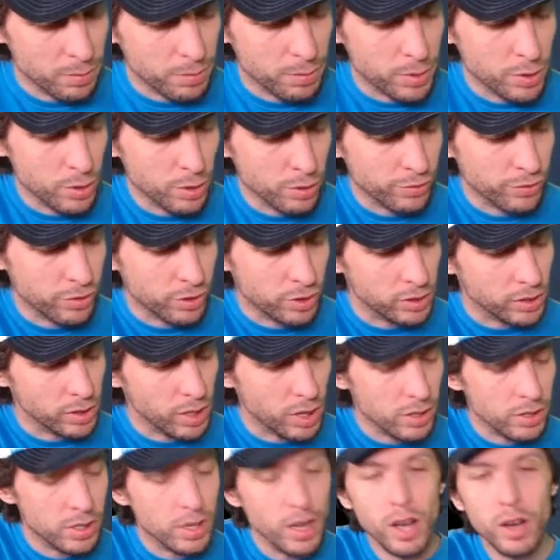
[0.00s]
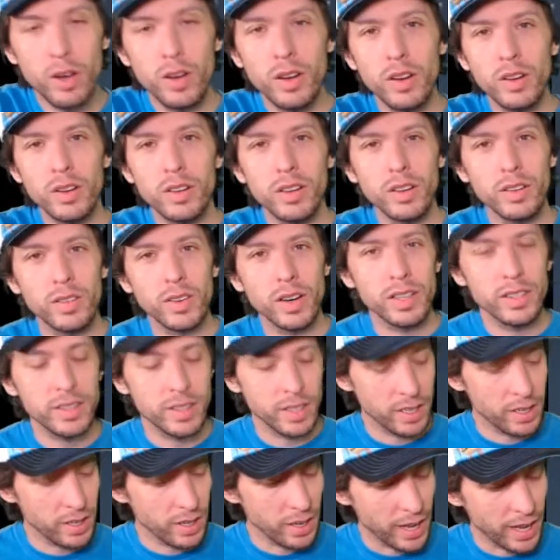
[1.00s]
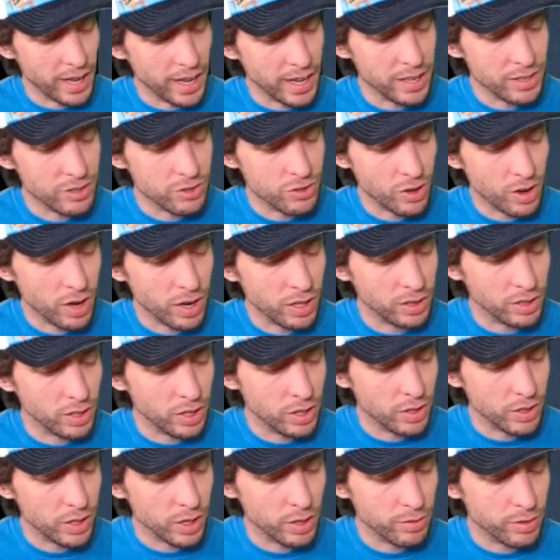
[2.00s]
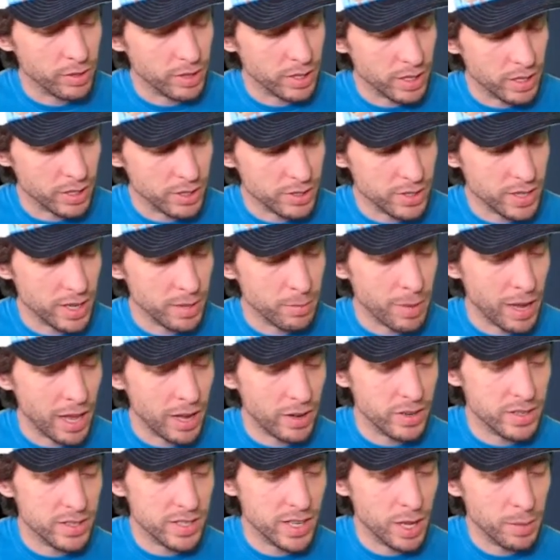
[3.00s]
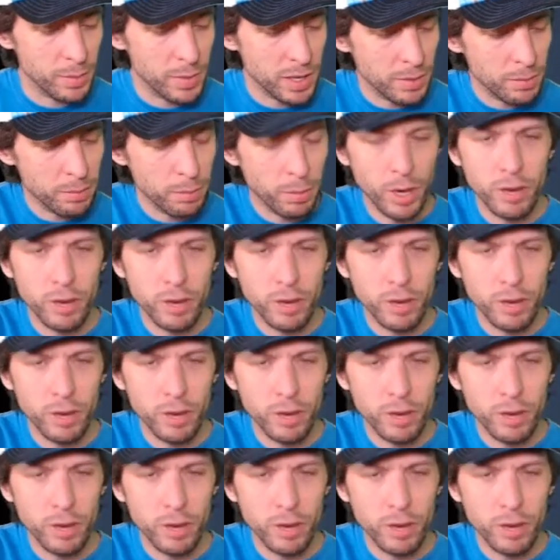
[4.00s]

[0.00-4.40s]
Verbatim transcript: Beautiful logo right there, hand-drawn logo for the Interstate Batteries helmet.